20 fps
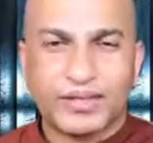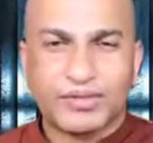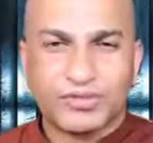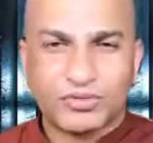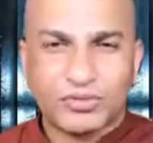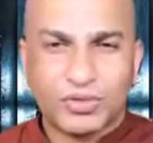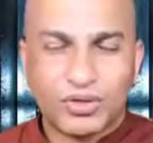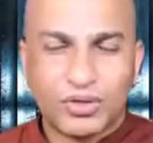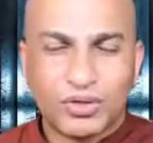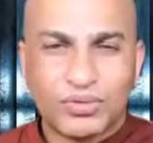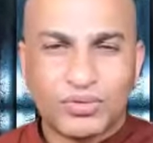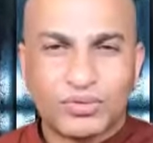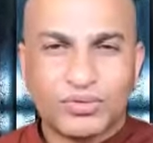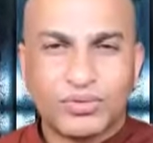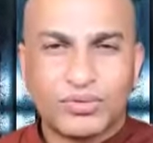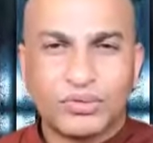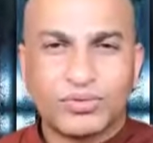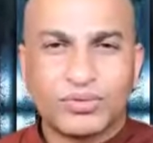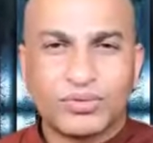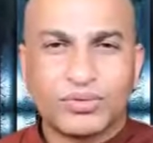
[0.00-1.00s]
So
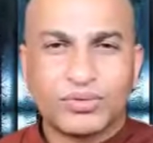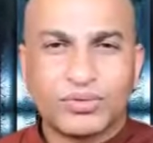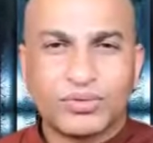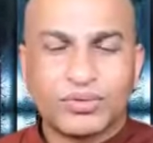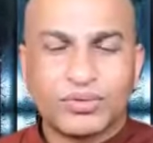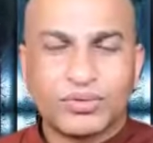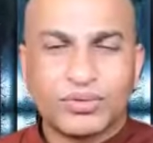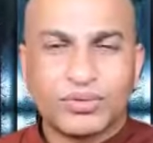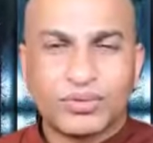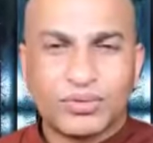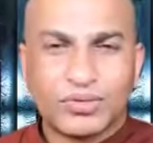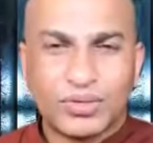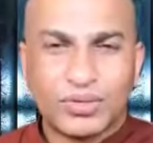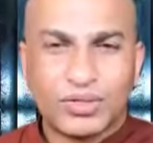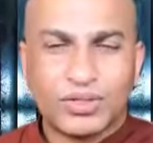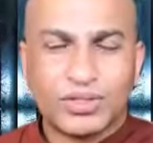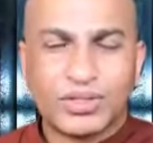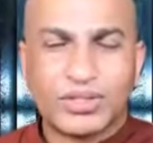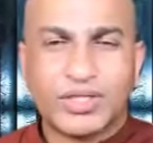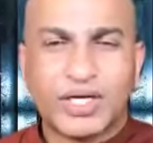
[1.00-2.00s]

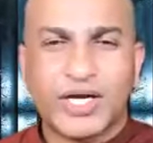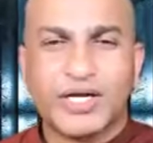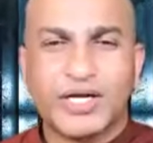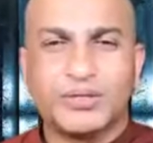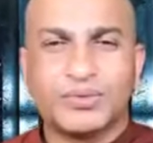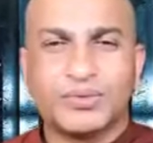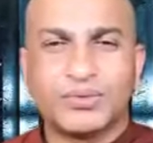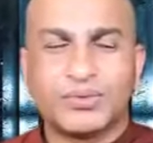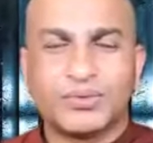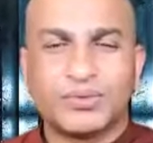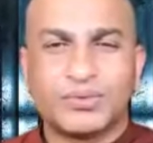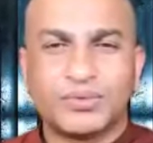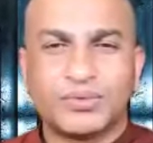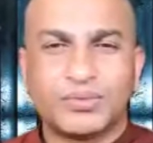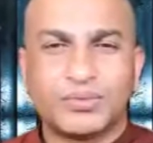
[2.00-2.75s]
don't try to